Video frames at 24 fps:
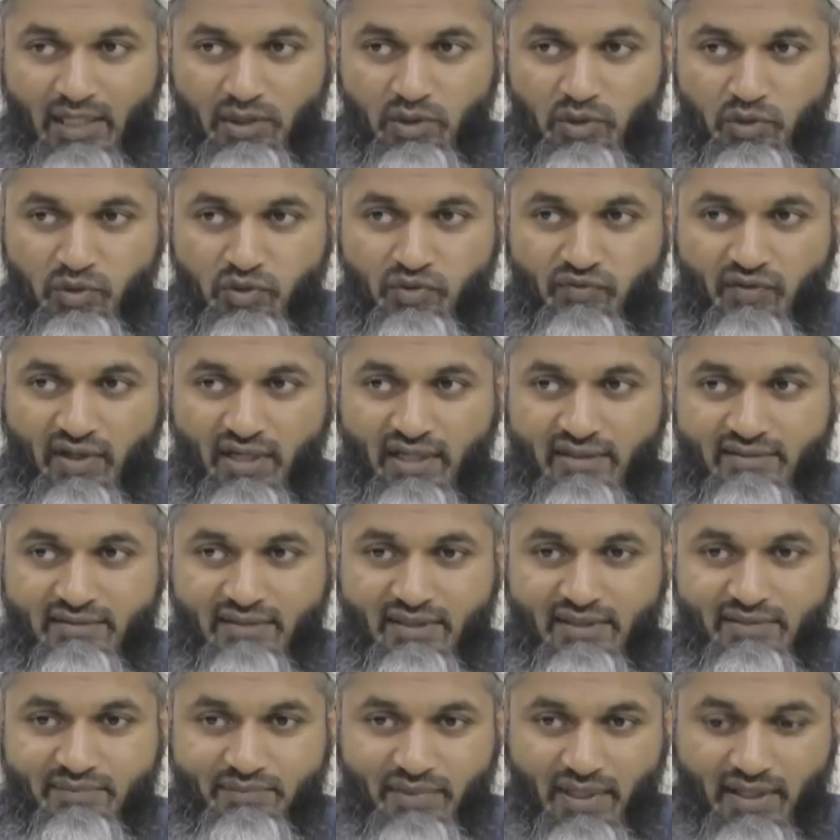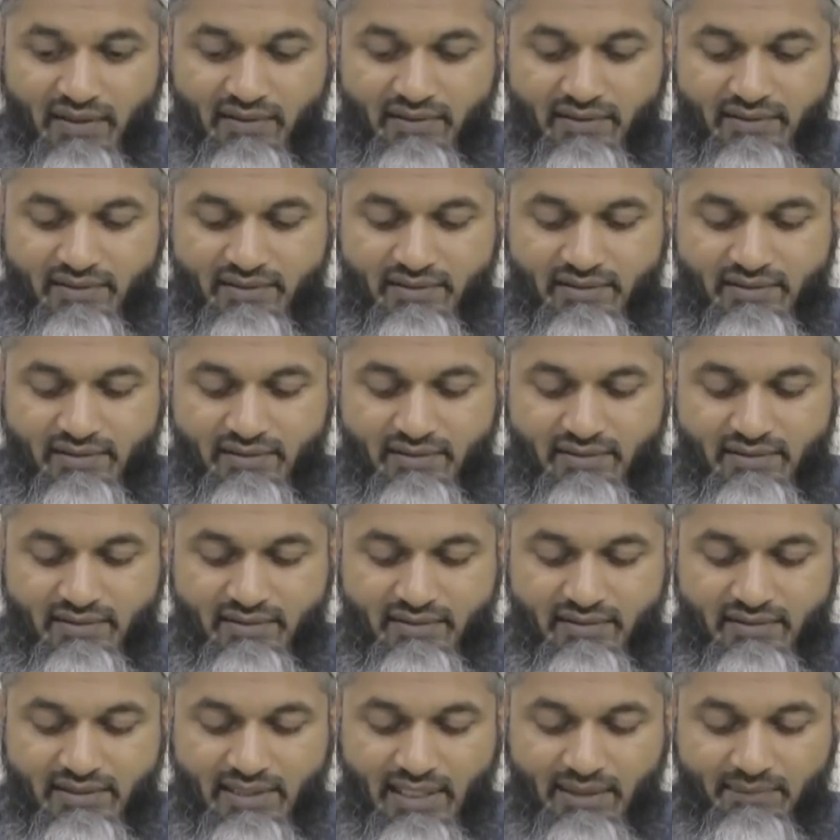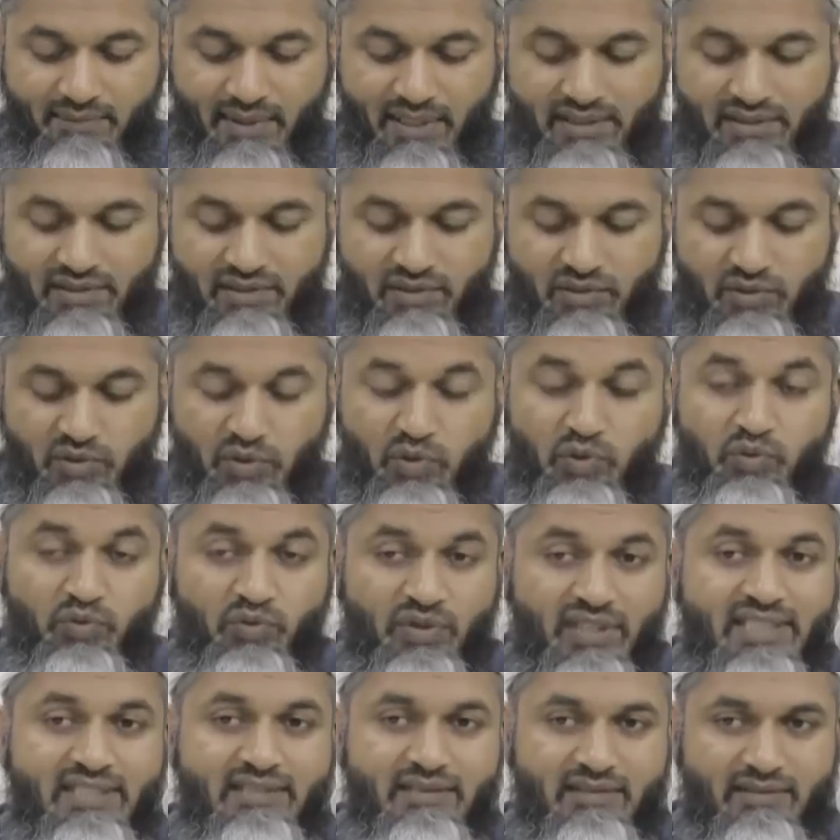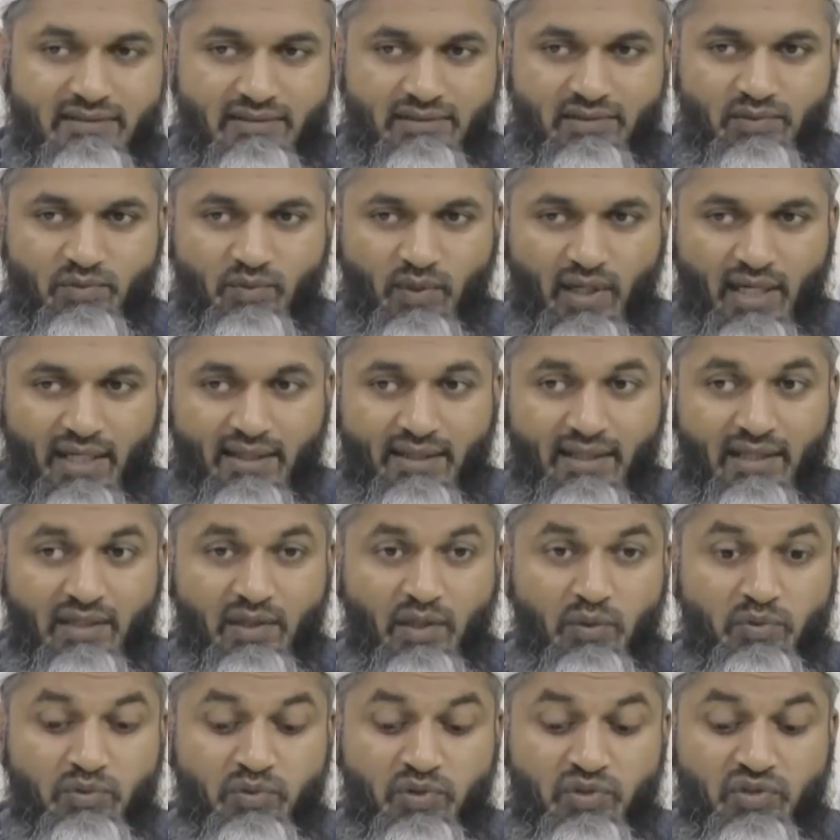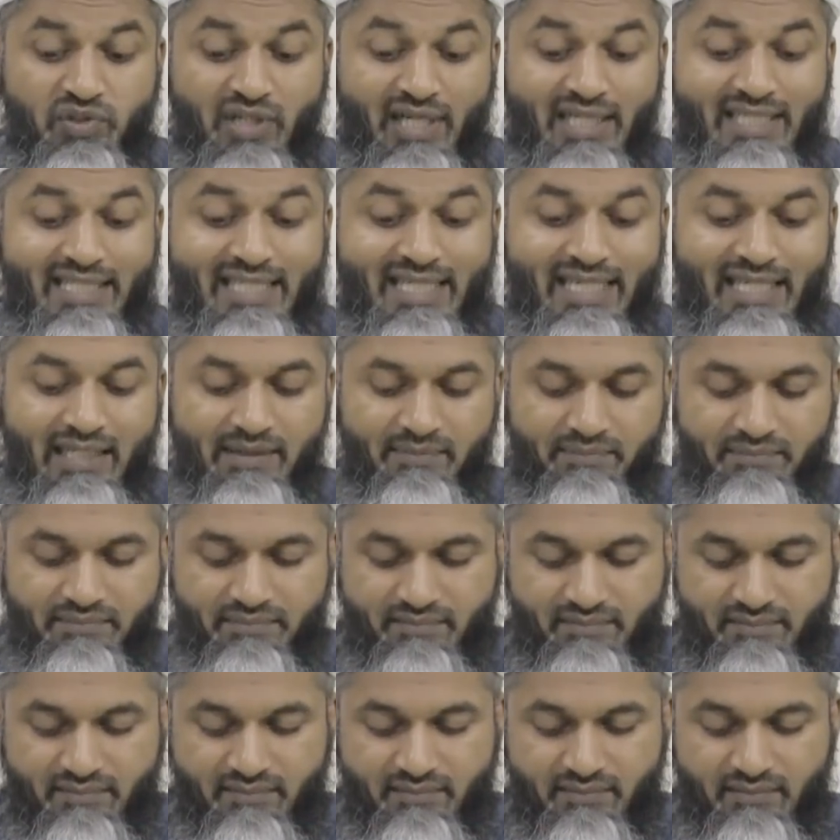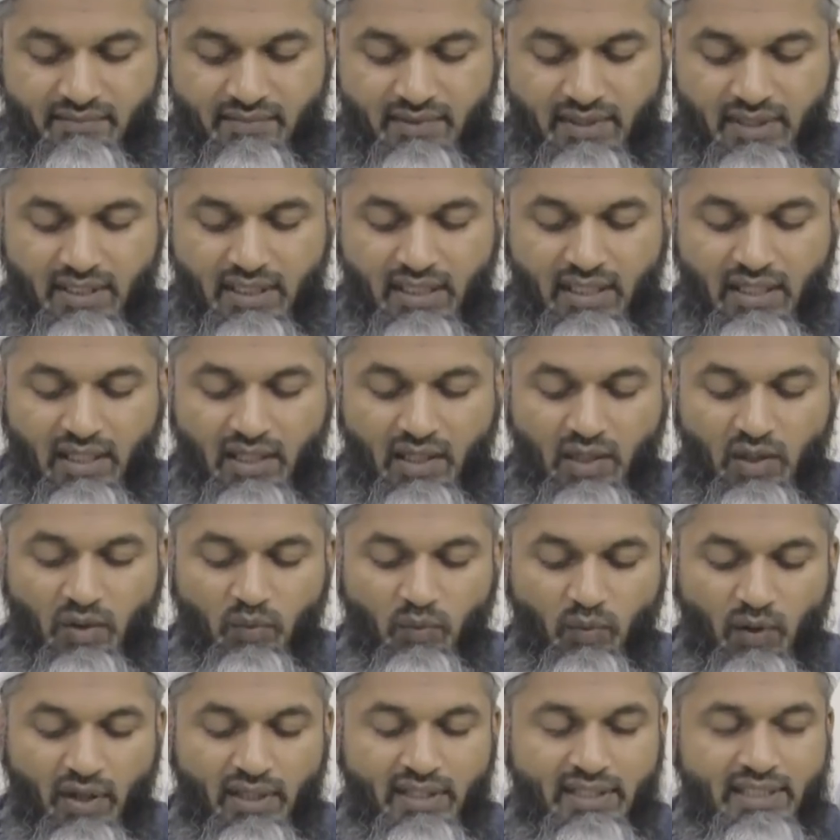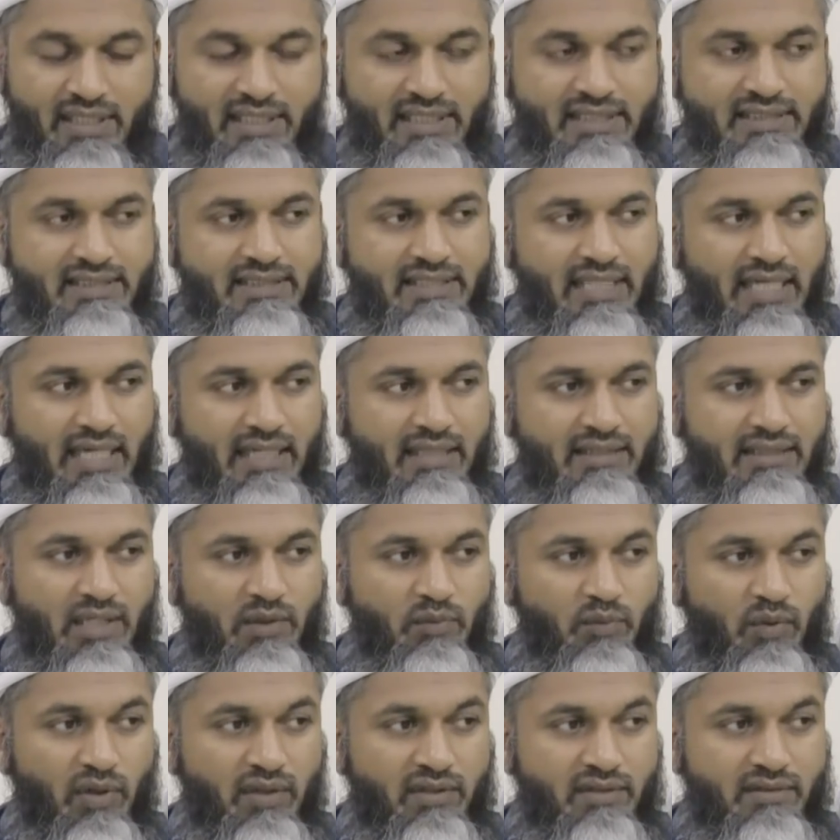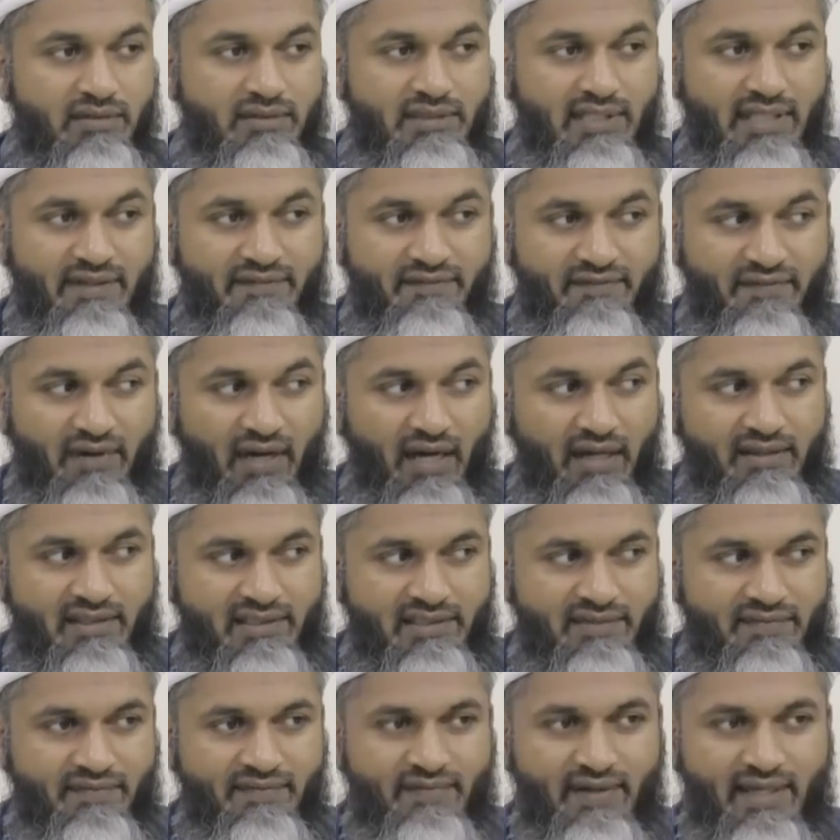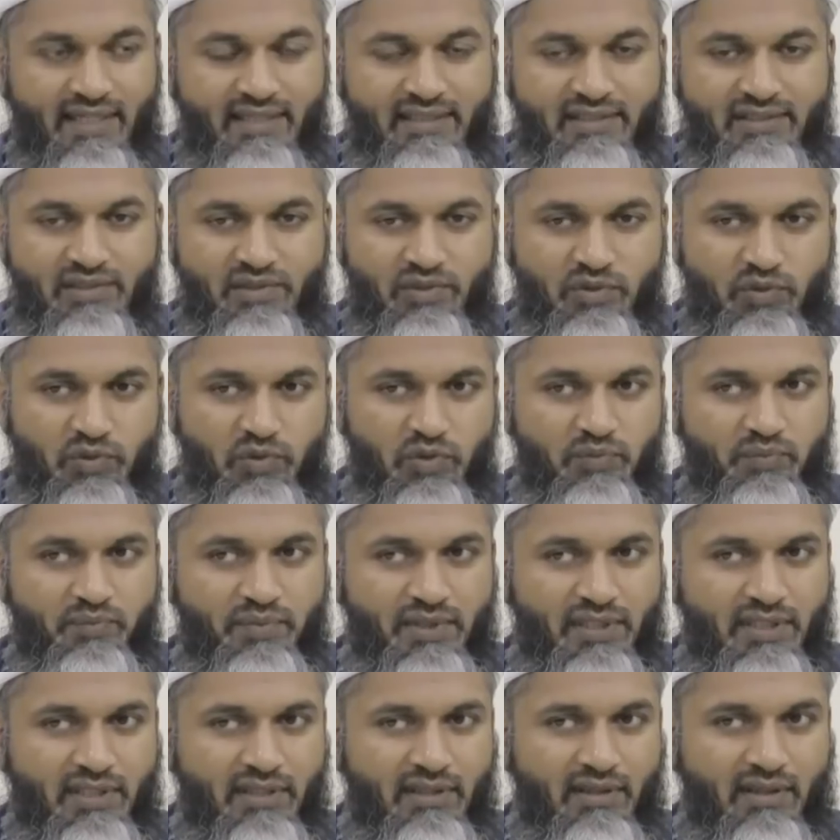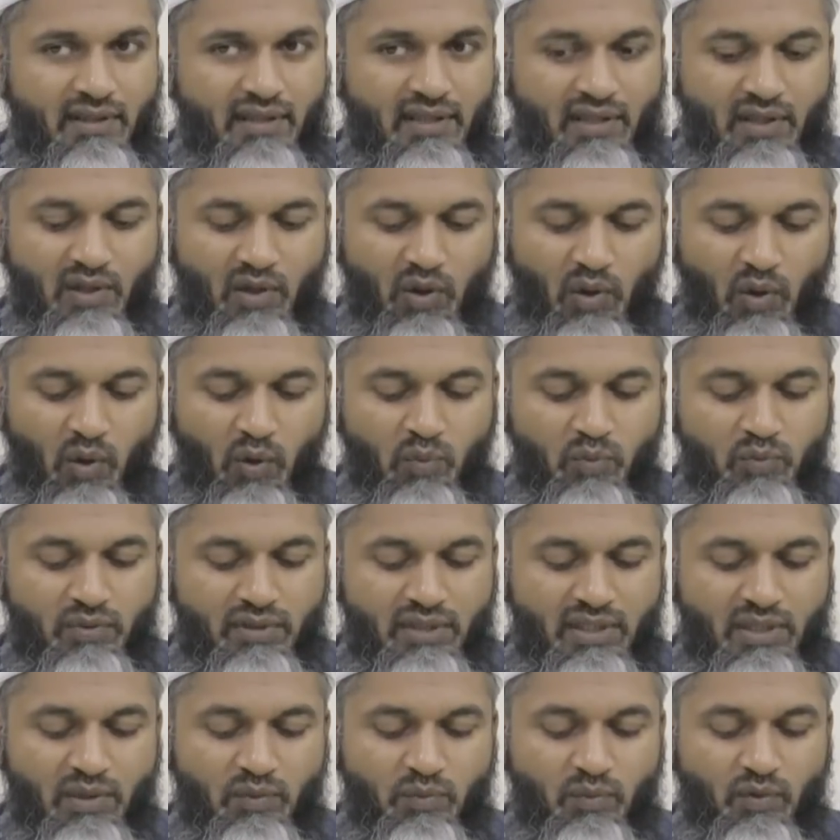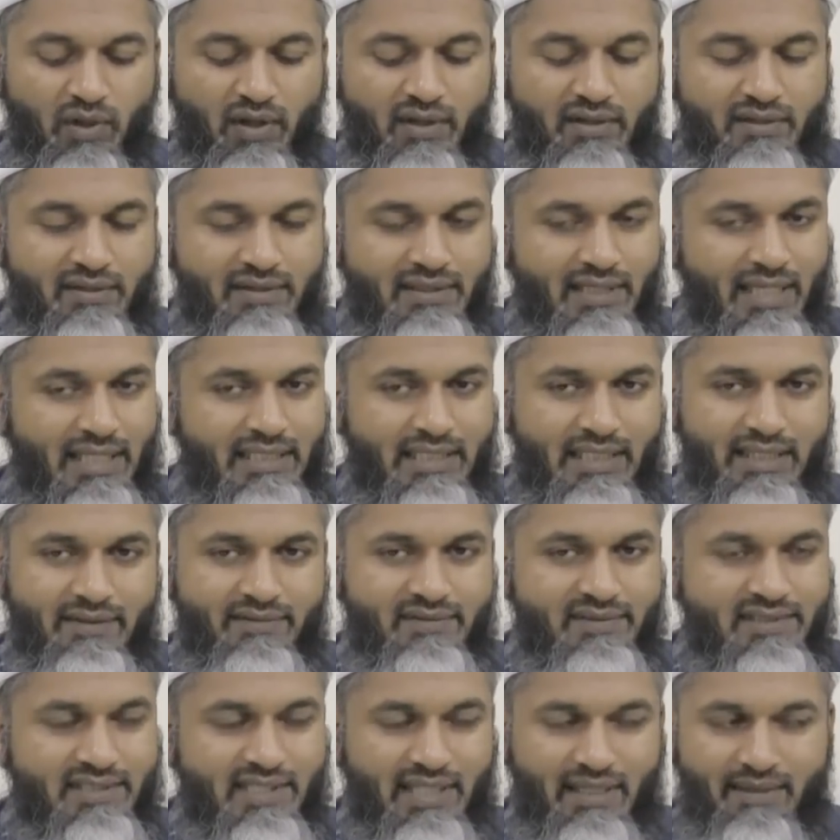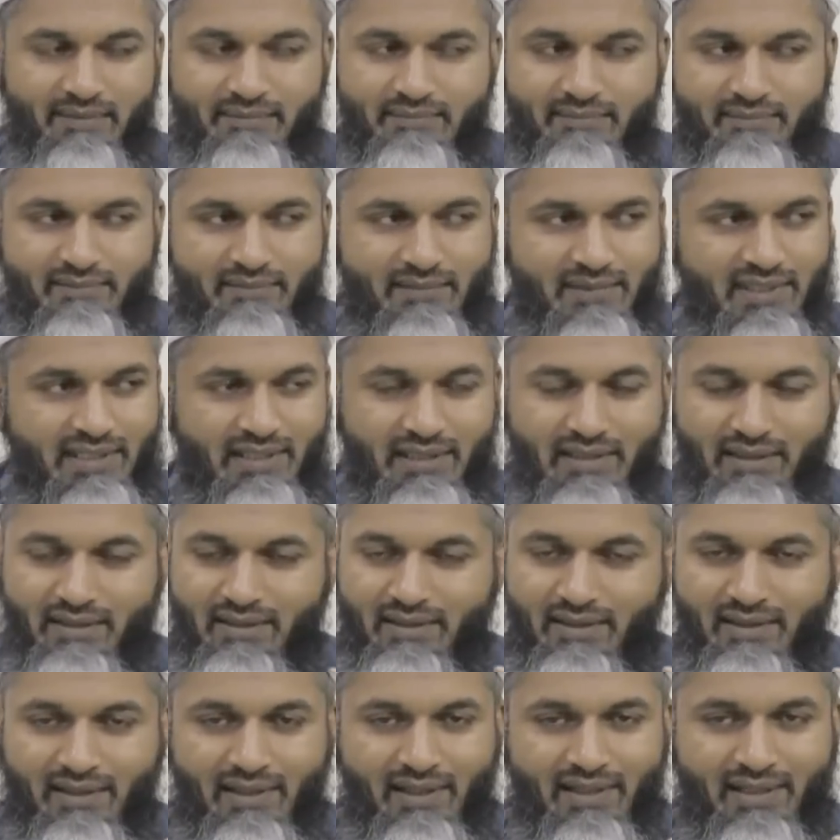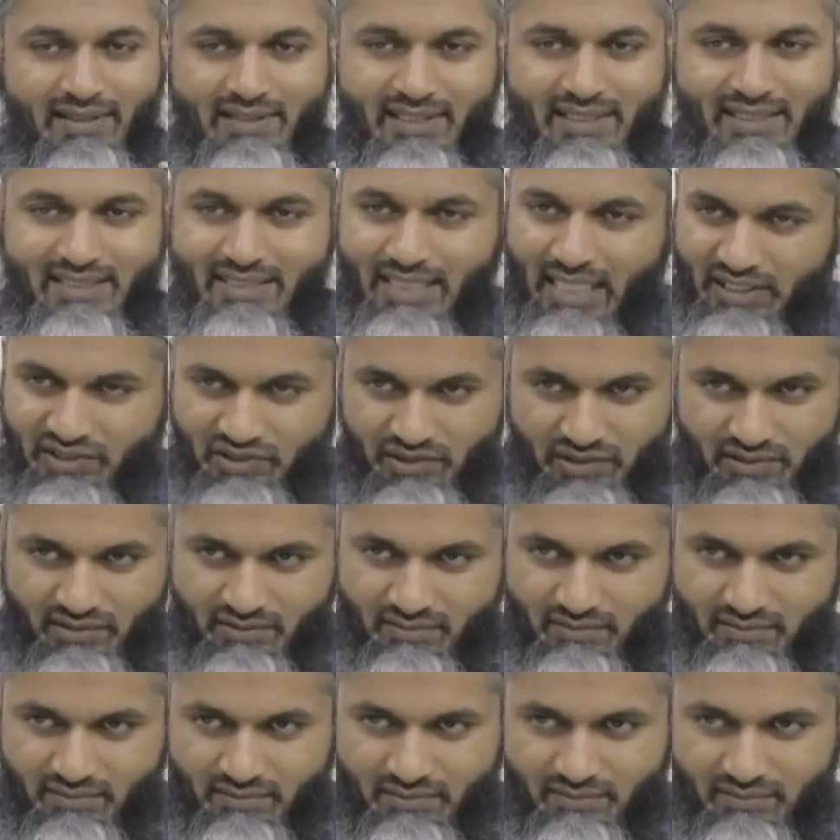Yusuf alayhi salam's brothers, they mention two reasons why they're going to try and kill him. One is that they want their father's face to be the only one that gives them the attention,